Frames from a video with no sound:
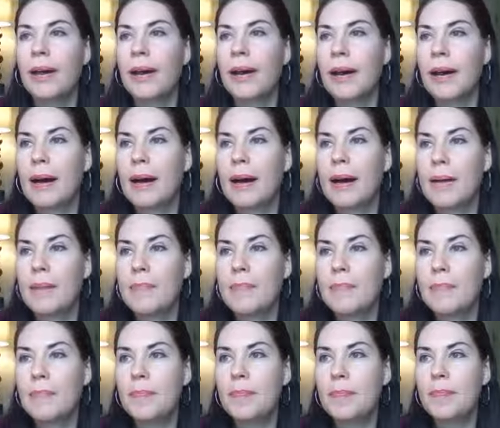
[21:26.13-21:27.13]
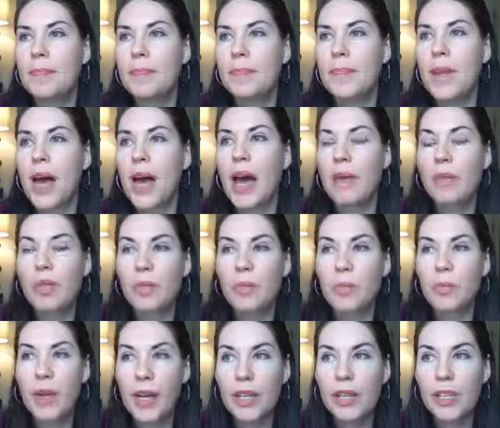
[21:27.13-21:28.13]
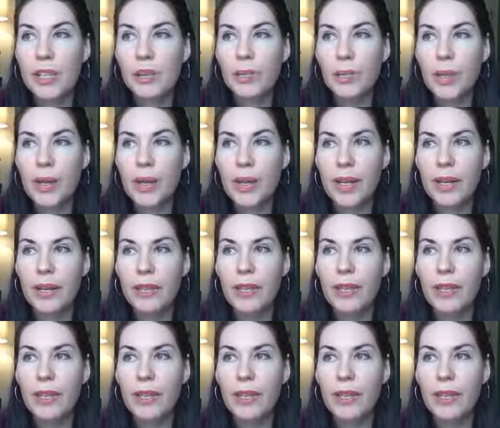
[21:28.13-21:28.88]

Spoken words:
I was impressed with